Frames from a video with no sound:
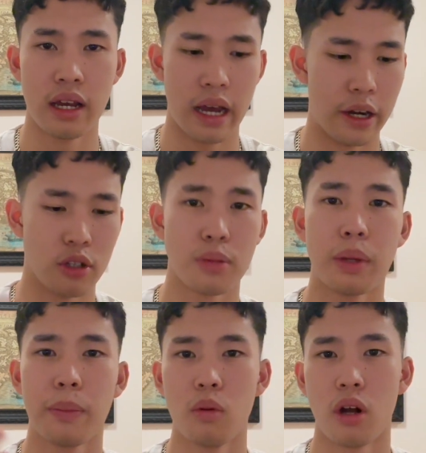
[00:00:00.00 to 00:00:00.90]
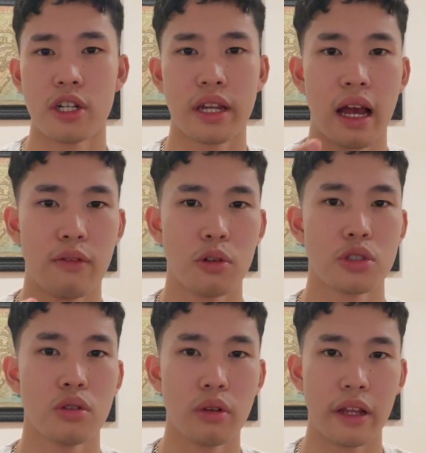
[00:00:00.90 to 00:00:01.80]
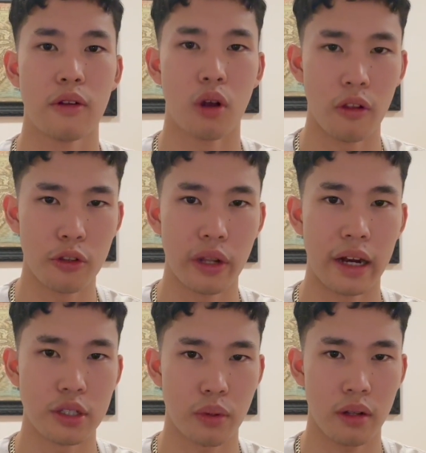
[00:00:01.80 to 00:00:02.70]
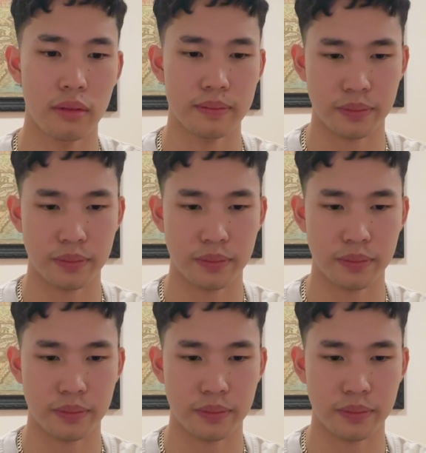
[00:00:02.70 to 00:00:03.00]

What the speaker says: I know some people watching have also gone through that as well.